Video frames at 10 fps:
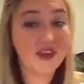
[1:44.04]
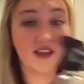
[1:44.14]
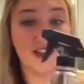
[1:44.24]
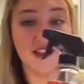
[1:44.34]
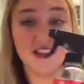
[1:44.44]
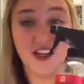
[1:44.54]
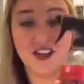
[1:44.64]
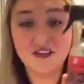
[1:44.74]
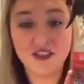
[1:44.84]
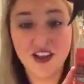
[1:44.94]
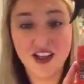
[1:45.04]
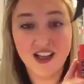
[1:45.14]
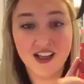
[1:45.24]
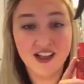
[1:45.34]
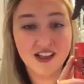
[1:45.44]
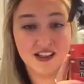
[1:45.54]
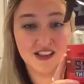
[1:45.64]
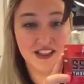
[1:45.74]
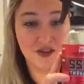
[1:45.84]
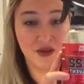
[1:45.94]
This stuff,
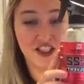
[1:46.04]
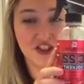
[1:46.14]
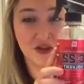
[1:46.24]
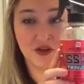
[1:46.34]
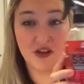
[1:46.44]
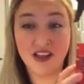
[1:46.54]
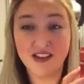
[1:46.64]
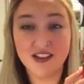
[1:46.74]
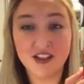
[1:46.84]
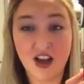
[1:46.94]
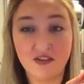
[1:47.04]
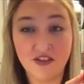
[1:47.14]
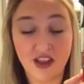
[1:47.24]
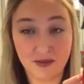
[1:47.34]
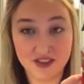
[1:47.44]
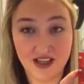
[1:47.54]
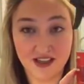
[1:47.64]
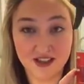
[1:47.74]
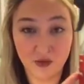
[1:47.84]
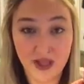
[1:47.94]
C22, you can get this off of Amazon
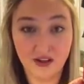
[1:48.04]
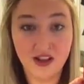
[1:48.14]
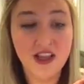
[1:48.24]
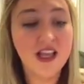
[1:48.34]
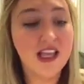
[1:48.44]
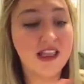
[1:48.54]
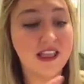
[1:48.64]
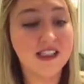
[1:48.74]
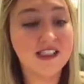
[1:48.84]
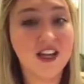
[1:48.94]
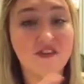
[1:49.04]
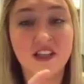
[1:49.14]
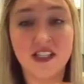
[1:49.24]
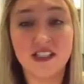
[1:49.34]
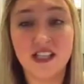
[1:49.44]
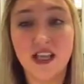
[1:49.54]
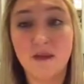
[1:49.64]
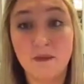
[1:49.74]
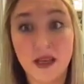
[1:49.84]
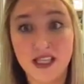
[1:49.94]
as well. This stuff is
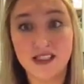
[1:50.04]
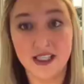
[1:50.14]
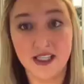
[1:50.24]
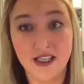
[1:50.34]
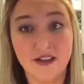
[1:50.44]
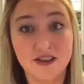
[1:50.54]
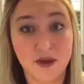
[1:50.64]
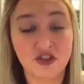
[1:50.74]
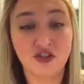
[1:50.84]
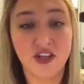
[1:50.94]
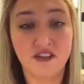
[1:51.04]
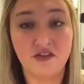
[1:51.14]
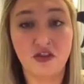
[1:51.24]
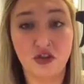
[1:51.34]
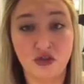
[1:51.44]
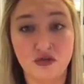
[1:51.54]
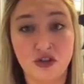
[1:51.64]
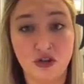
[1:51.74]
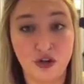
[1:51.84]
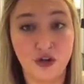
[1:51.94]
amazing, especially if you use
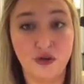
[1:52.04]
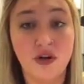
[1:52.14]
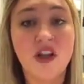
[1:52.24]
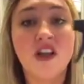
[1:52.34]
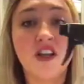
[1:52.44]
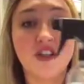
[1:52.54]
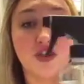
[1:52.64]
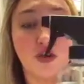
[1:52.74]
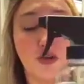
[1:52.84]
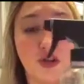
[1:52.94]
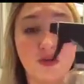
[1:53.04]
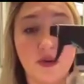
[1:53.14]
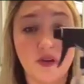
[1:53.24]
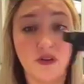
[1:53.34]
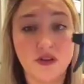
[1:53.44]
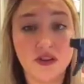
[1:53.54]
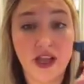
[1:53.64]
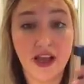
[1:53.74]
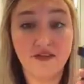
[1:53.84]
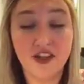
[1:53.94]
glue. So you would
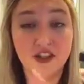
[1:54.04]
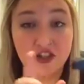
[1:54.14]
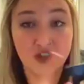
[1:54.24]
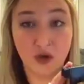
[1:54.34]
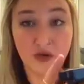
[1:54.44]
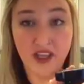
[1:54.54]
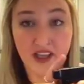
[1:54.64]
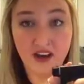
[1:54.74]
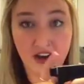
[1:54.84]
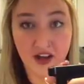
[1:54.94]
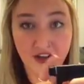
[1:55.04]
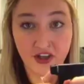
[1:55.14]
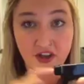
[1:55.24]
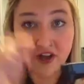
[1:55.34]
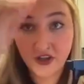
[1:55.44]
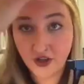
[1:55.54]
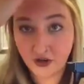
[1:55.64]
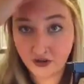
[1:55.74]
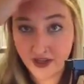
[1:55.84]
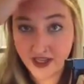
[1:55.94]
have this soaking on your
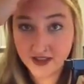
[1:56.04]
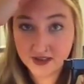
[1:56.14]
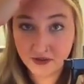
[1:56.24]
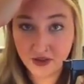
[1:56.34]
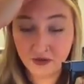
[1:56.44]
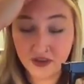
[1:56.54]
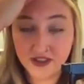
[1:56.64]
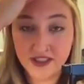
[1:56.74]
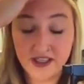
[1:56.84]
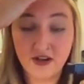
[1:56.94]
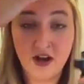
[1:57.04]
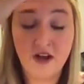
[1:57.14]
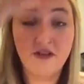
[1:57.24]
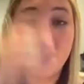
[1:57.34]
lace when you want to take it off.